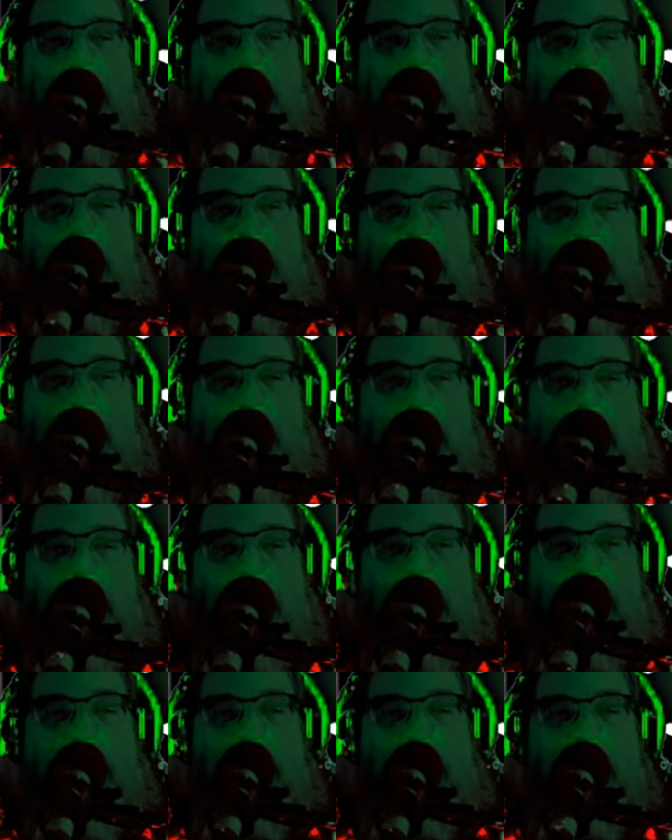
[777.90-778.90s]
I don't
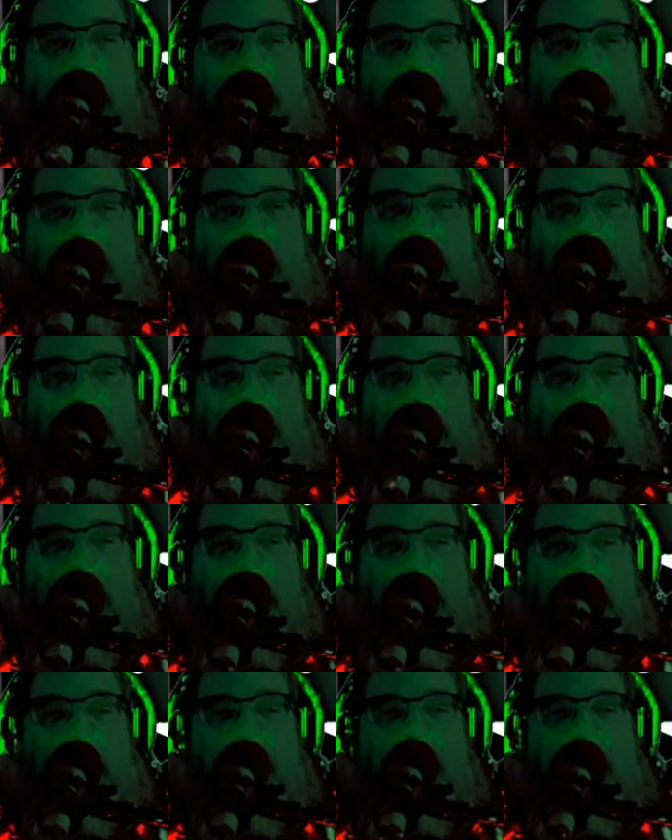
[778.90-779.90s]
like this. I don't like her.
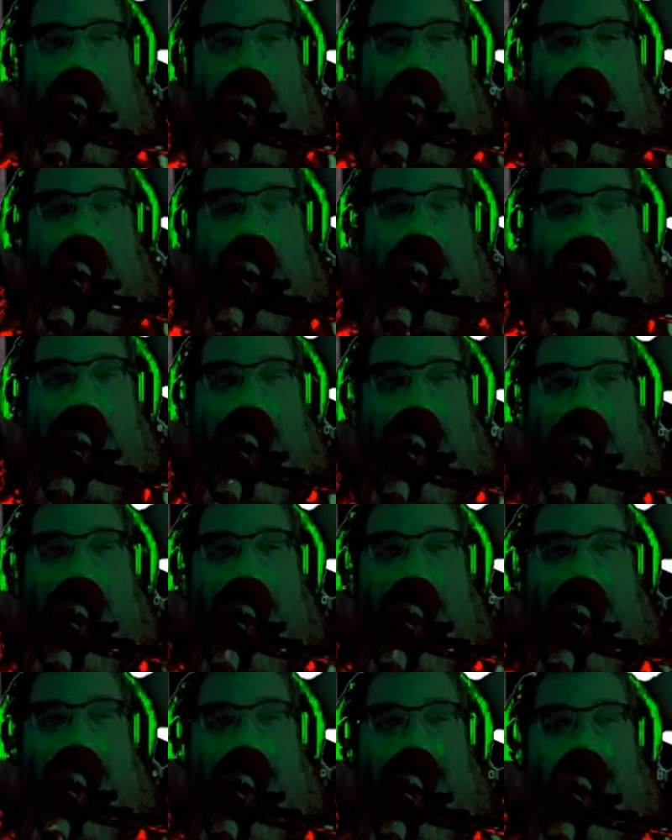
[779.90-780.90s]

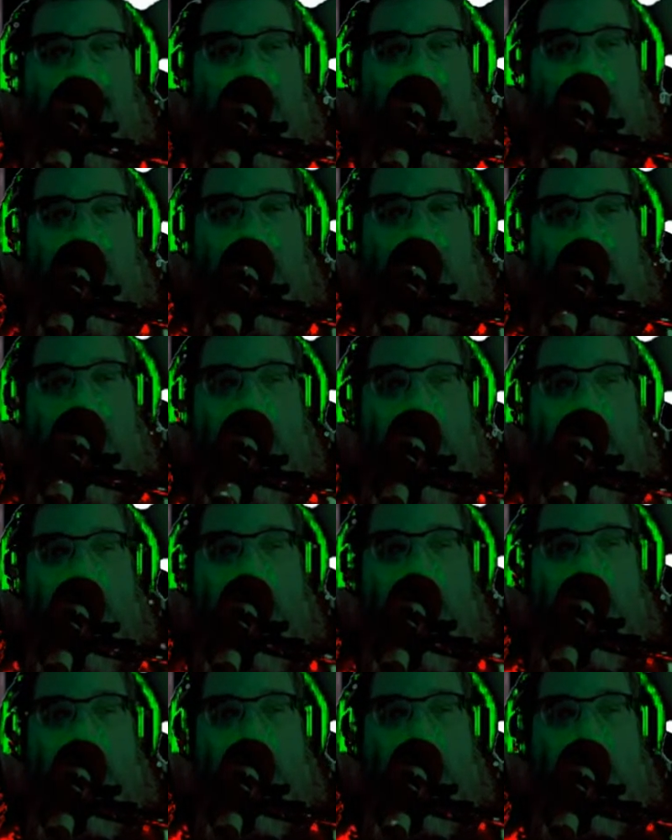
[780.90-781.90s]
I don't like
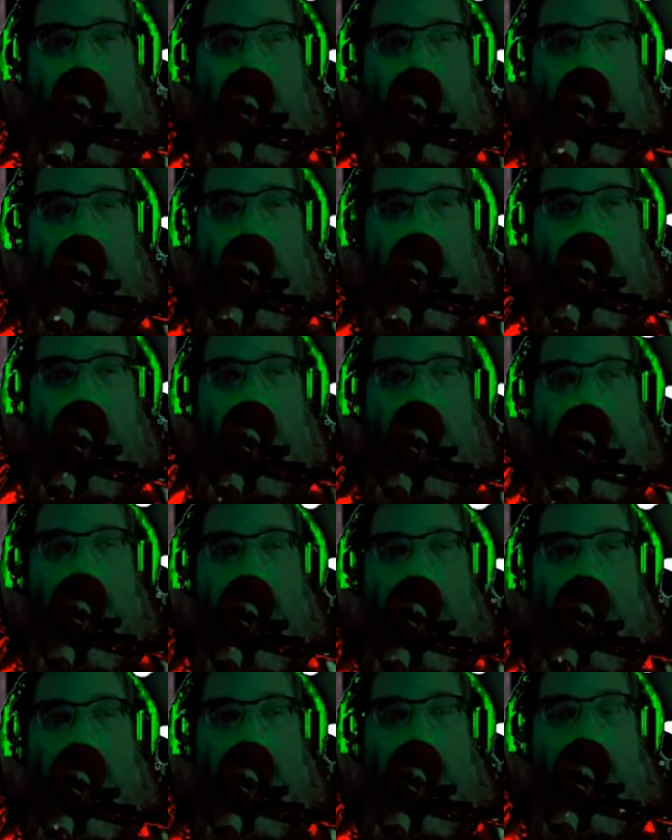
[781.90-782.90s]
her teeth. I don't like
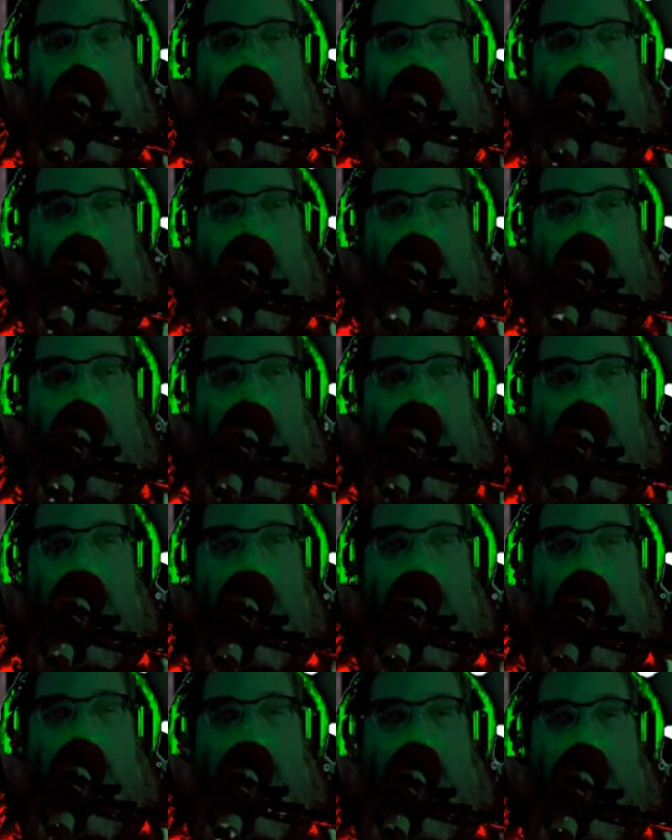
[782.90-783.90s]
her dumb. I don't like, by the way, I